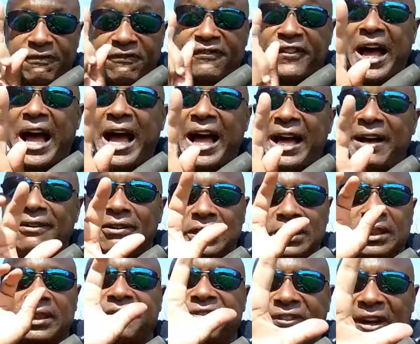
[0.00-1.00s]
five let's
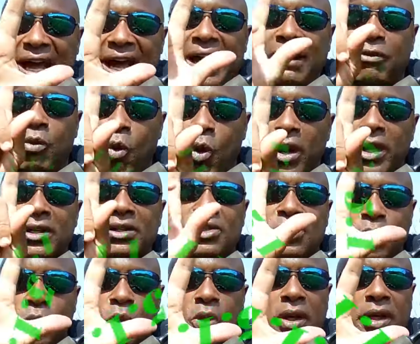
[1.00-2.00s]
see five one
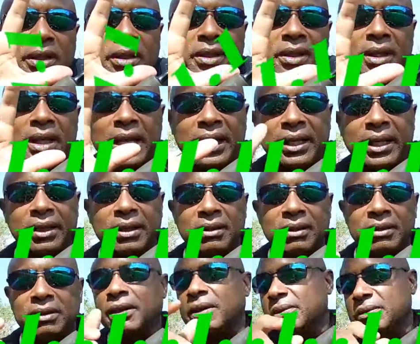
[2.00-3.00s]
to one I can't
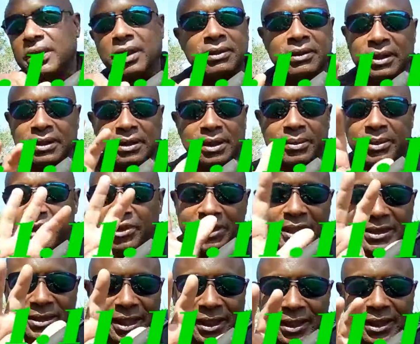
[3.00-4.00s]
no no no let me
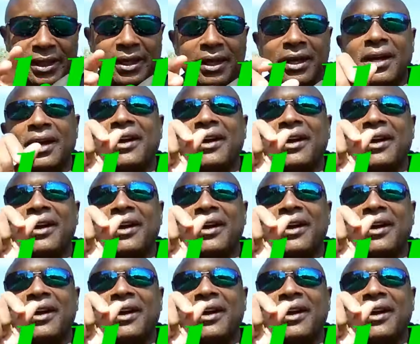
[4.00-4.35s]
erase that again